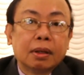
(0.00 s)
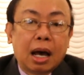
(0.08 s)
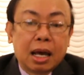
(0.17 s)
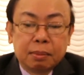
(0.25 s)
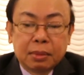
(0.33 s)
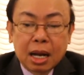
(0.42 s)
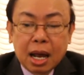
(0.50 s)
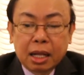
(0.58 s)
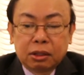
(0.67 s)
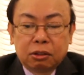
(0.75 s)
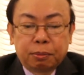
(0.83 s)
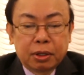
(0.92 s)
I am
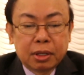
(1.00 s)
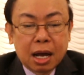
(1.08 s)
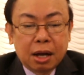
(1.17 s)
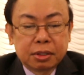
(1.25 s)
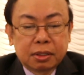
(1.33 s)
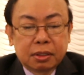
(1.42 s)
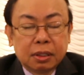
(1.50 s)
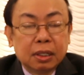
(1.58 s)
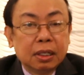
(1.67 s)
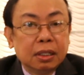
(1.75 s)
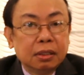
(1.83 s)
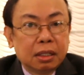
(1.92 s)
glad to pronounce
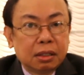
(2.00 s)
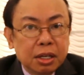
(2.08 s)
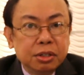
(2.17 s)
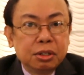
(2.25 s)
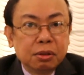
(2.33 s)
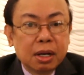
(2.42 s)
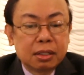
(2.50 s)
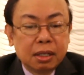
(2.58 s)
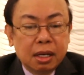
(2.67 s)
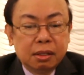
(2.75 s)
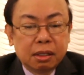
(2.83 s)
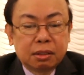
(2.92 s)
that the insurance
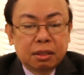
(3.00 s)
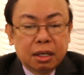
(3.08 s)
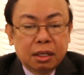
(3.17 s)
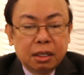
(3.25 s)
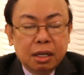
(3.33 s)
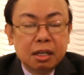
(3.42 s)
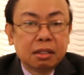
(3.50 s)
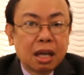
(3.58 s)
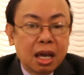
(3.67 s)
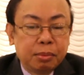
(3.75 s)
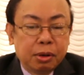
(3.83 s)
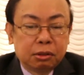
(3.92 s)
industry is
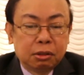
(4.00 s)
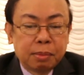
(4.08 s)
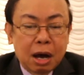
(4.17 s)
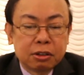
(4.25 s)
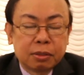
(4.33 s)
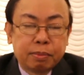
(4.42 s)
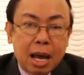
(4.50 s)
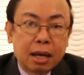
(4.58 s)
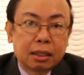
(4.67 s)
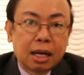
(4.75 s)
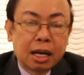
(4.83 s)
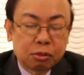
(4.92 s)
able to bounce
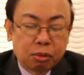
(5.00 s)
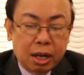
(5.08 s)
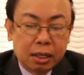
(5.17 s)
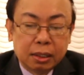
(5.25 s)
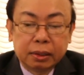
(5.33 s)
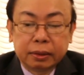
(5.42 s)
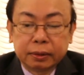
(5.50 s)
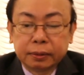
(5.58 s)
back as well.